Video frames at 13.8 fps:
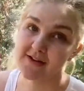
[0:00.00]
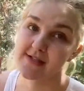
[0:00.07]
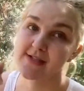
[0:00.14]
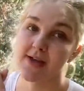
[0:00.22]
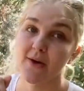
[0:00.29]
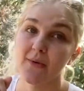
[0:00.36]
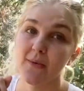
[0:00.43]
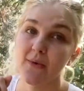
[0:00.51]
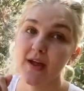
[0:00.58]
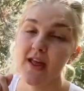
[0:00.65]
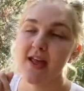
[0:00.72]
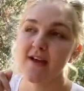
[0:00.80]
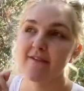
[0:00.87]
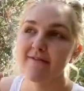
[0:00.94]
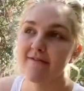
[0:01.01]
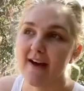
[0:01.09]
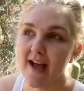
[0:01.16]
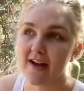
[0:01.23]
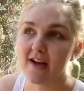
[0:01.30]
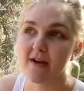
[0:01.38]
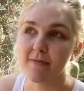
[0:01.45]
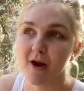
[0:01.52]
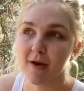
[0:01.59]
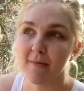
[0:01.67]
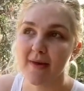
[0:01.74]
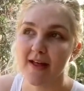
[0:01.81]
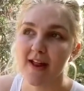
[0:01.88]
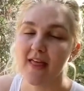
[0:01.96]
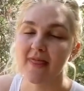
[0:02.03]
So find an apartment